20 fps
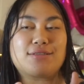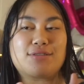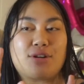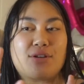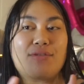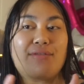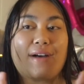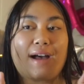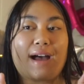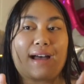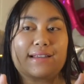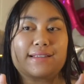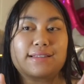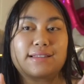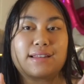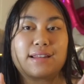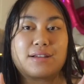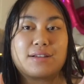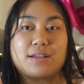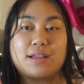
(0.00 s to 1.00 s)
so fast
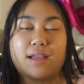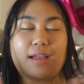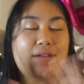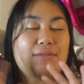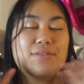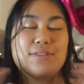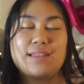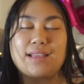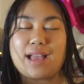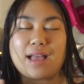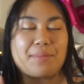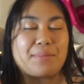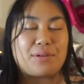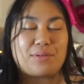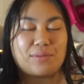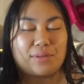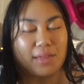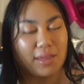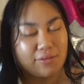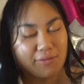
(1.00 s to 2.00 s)
and everything
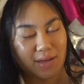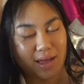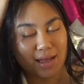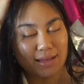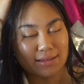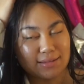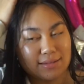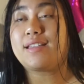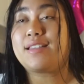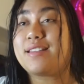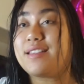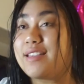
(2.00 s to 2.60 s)
happened really fast.